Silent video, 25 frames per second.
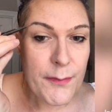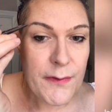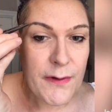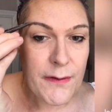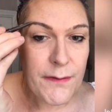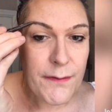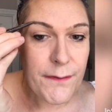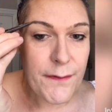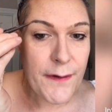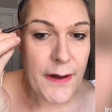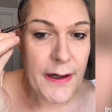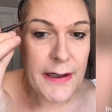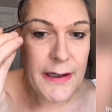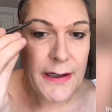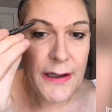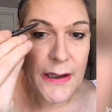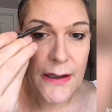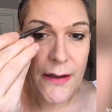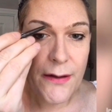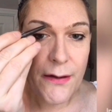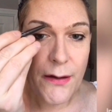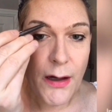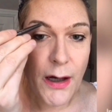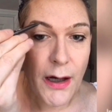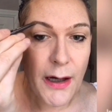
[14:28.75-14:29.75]

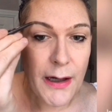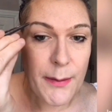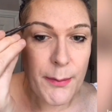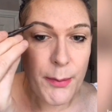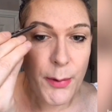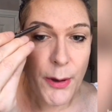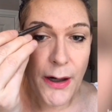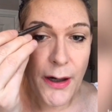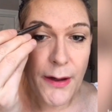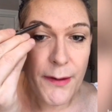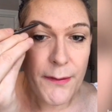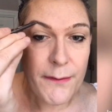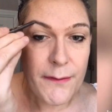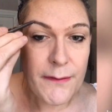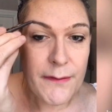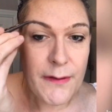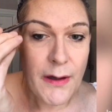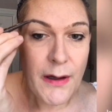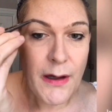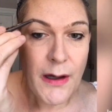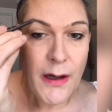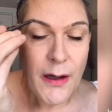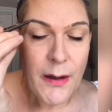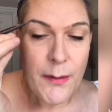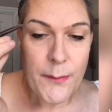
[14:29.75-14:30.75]
defining your eyebrows,
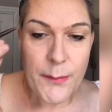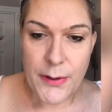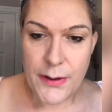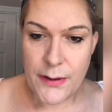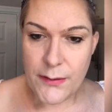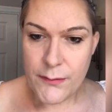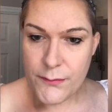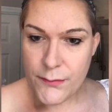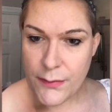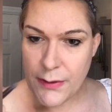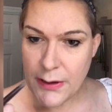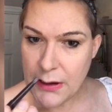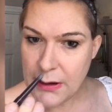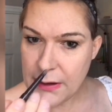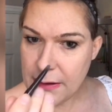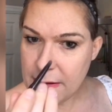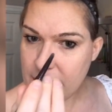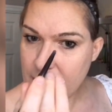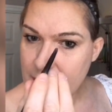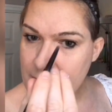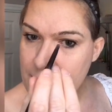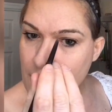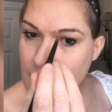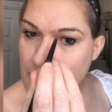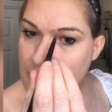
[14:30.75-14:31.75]
but it really
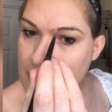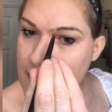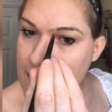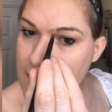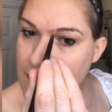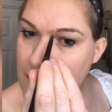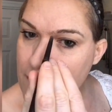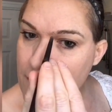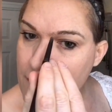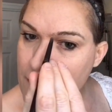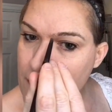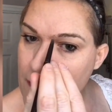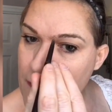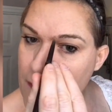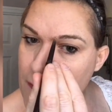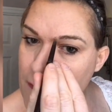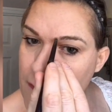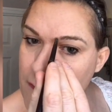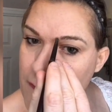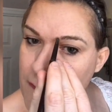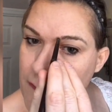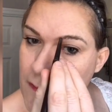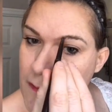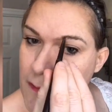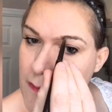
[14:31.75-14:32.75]
does make a
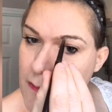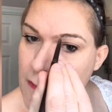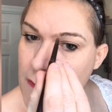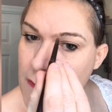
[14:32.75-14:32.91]
difference.